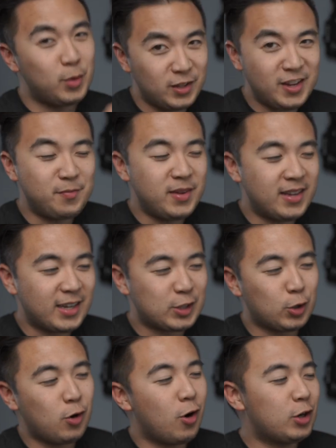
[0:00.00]
Believe me,
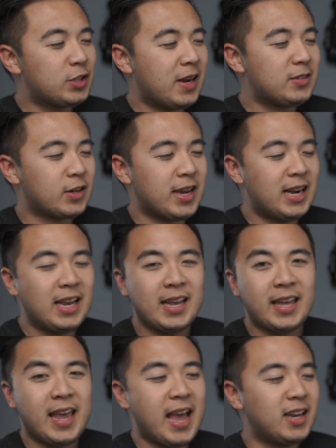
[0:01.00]
external hard drives are kind of
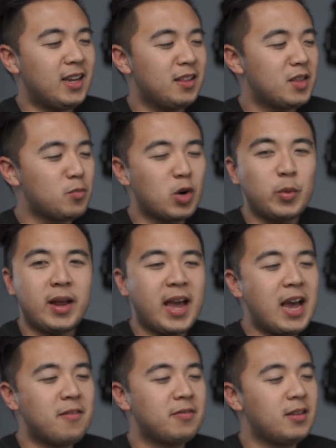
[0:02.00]
like candy. The more we
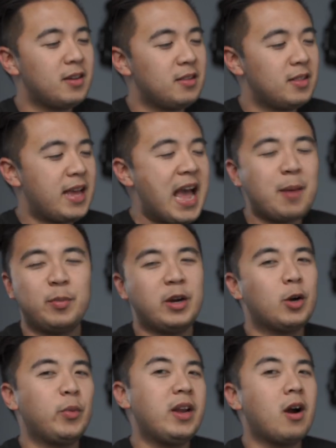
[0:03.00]
have, the, the
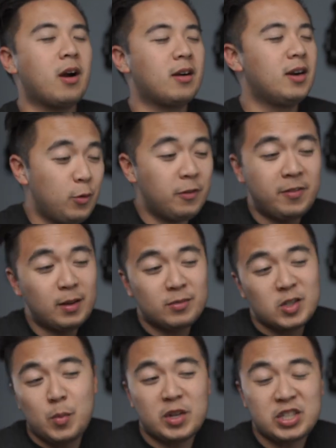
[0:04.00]
happier we are. We film
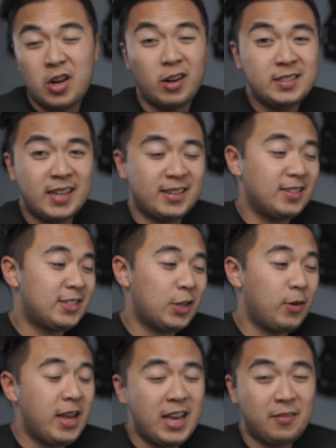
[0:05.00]
so much content, and
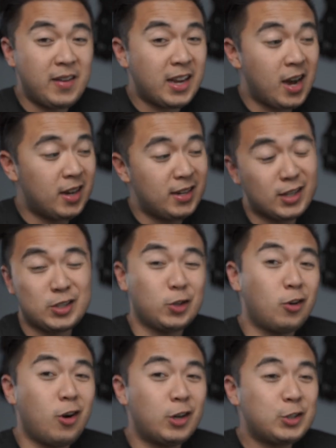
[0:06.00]
so if I got an
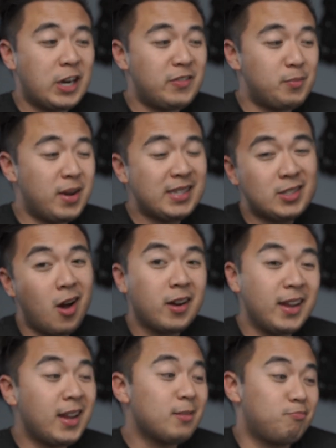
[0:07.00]
external hard drive in my
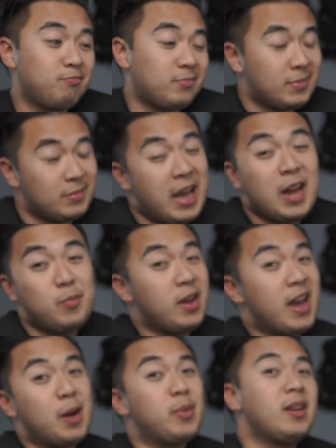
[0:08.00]
stocking, I'd be
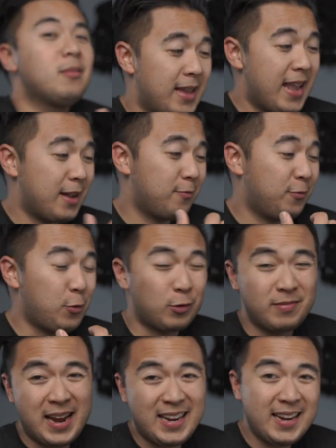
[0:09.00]
happy. And
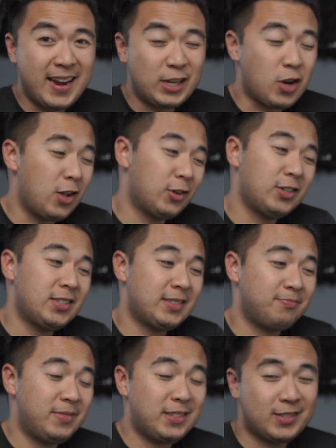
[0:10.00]
for
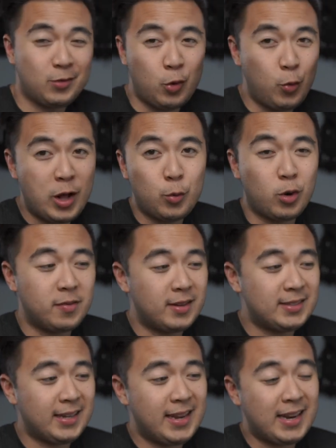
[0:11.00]
$89, it's well worth
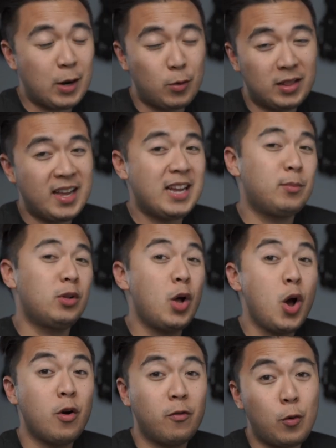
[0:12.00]
it to get a reliable
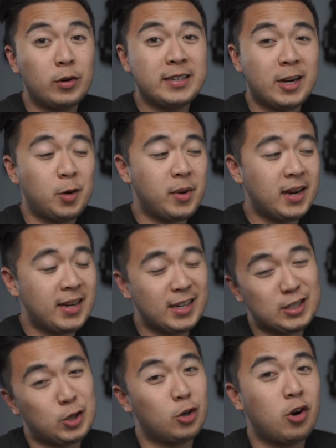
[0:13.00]
four terabyte
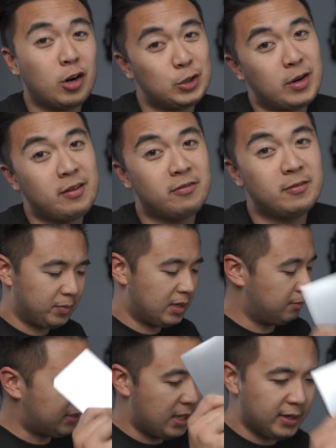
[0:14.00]
external hard drive.
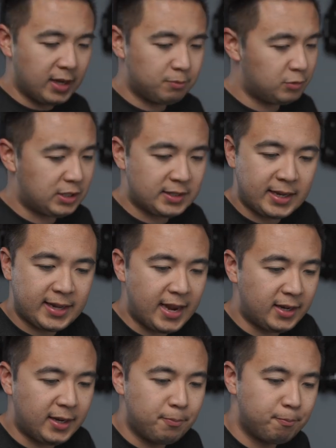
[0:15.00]
I'm telling you, just like
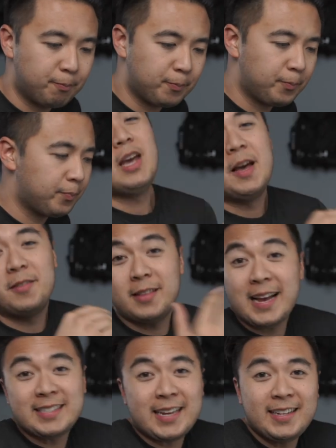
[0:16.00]
candy. And the
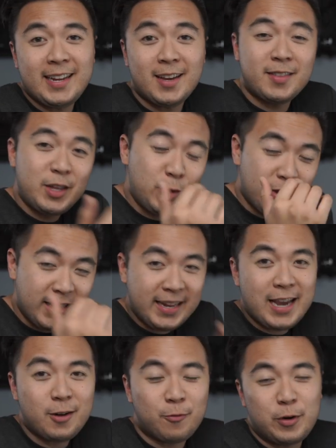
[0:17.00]
last idea that you can
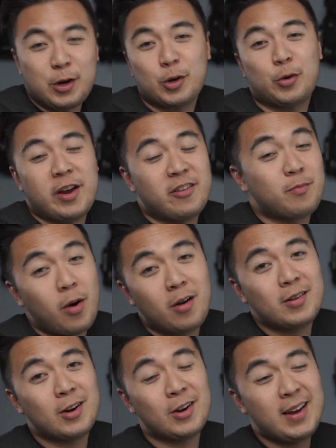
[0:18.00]
get for your creative
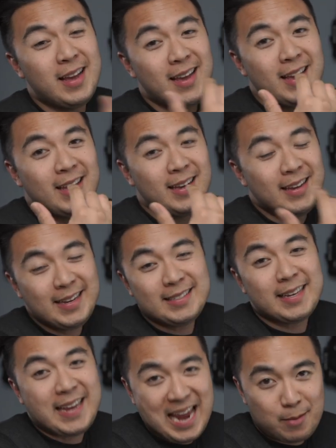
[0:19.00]
partner
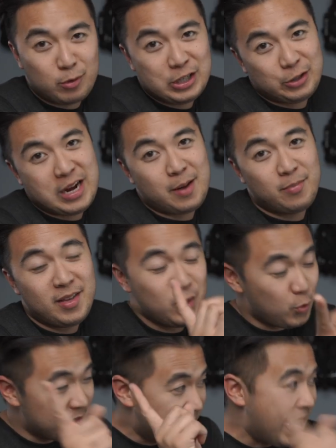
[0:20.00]
is a camera strap. And
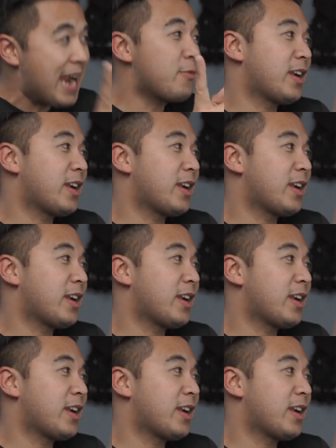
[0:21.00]
the one that I